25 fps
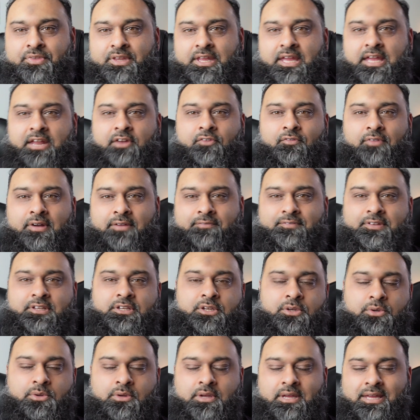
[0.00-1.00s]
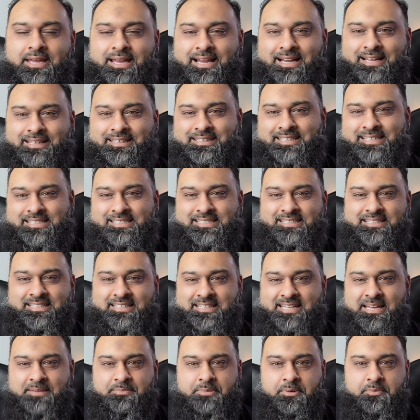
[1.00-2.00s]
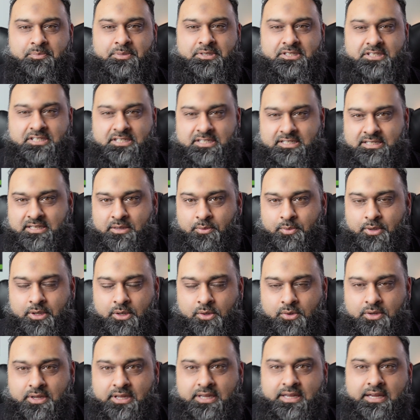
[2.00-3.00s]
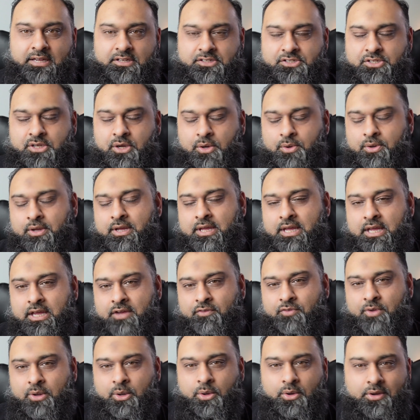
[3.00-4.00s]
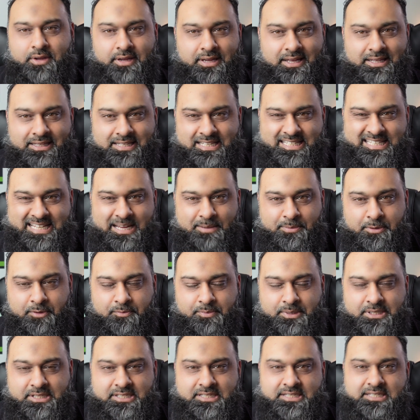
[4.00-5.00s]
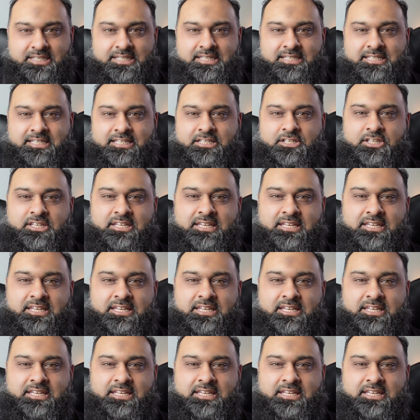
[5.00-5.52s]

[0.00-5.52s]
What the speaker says: in revenue, and these are the type of businesses that we're looking at. So if we're looking at these type of businesses, it's